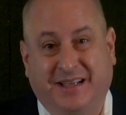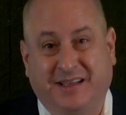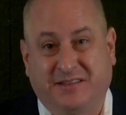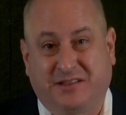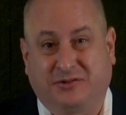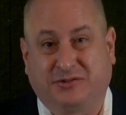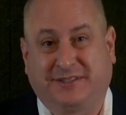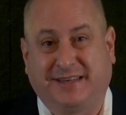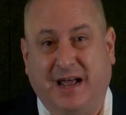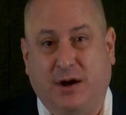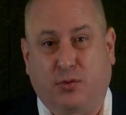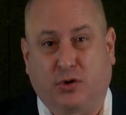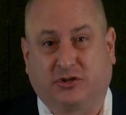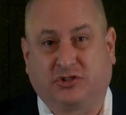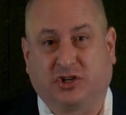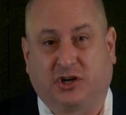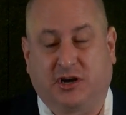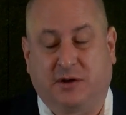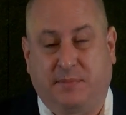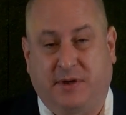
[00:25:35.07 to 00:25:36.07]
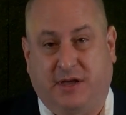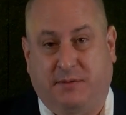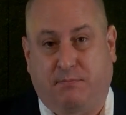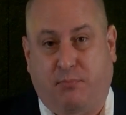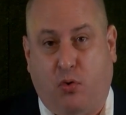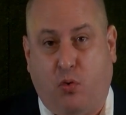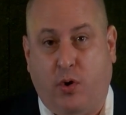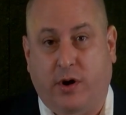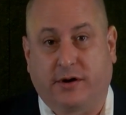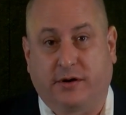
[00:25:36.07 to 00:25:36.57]
Those networks are going to be
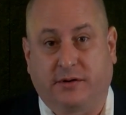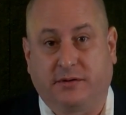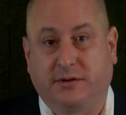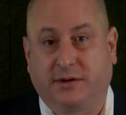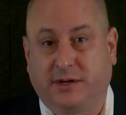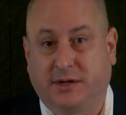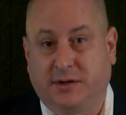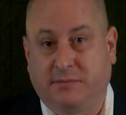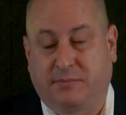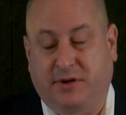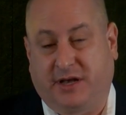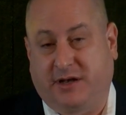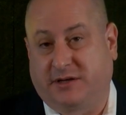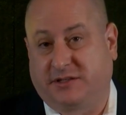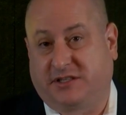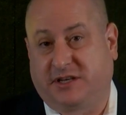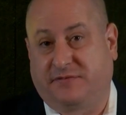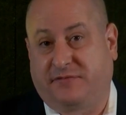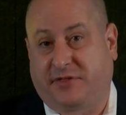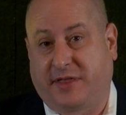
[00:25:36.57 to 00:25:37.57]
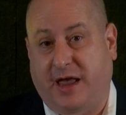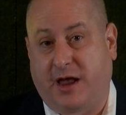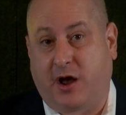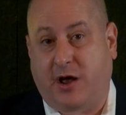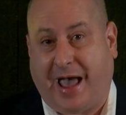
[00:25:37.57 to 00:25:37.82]
important because if they